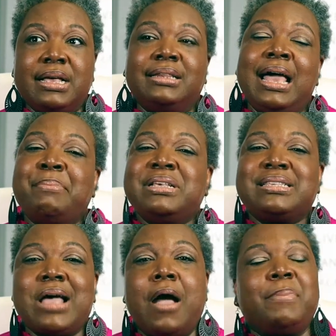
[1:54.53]
Let me
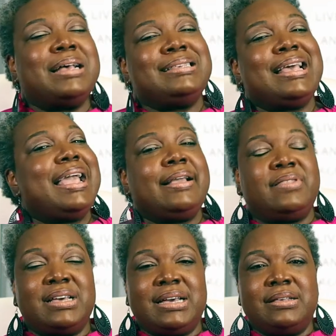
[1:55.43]
start by saying
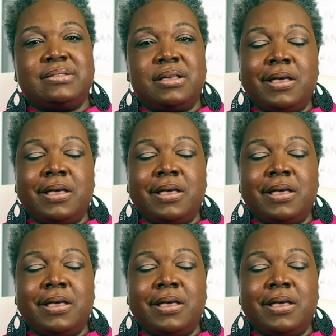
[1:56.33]
this.